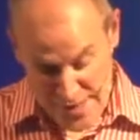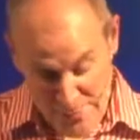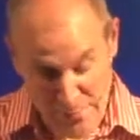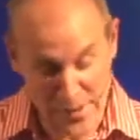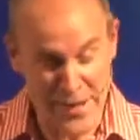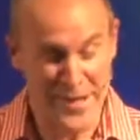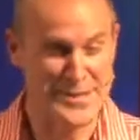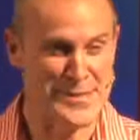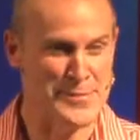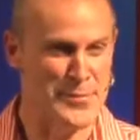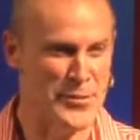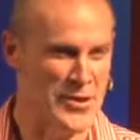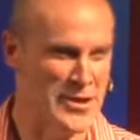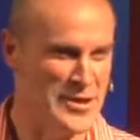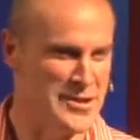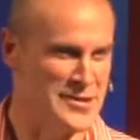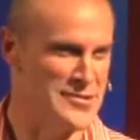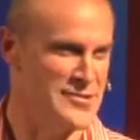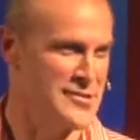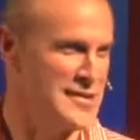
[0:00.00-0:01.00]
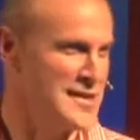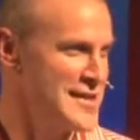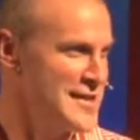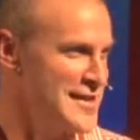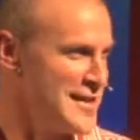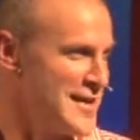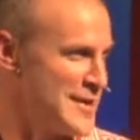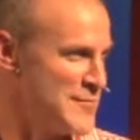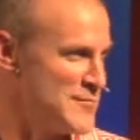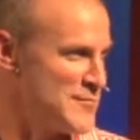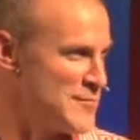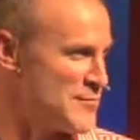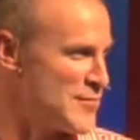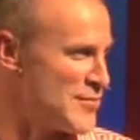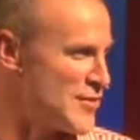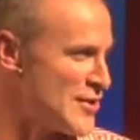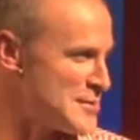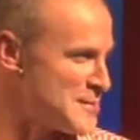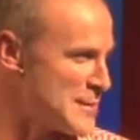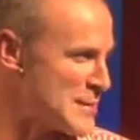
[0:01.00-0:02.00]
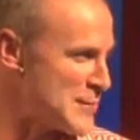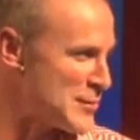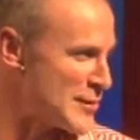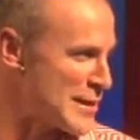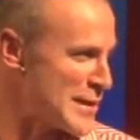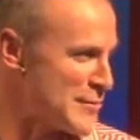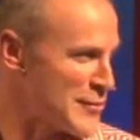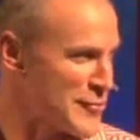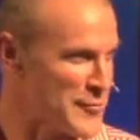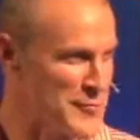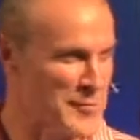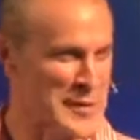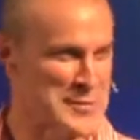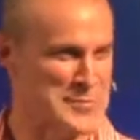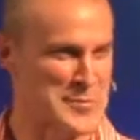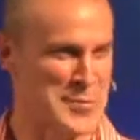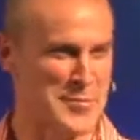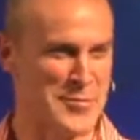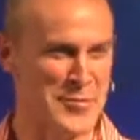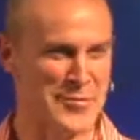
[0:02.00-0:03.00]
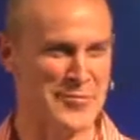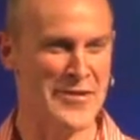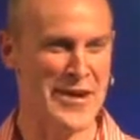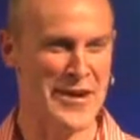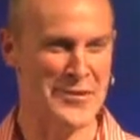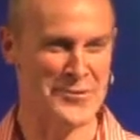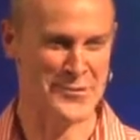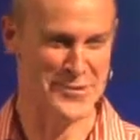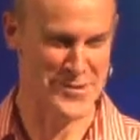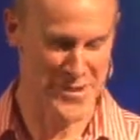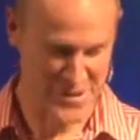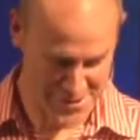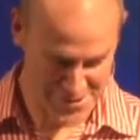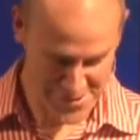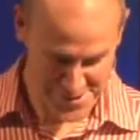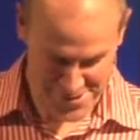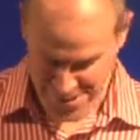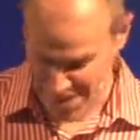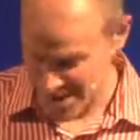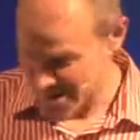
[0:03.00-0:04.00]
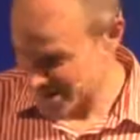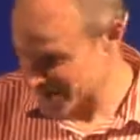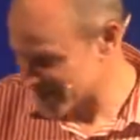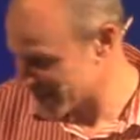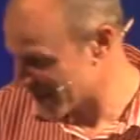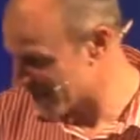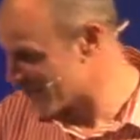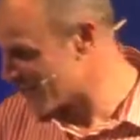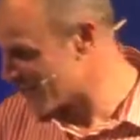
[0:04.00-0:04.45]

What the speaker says: in my experience, those people come up with much more profound things to say. So if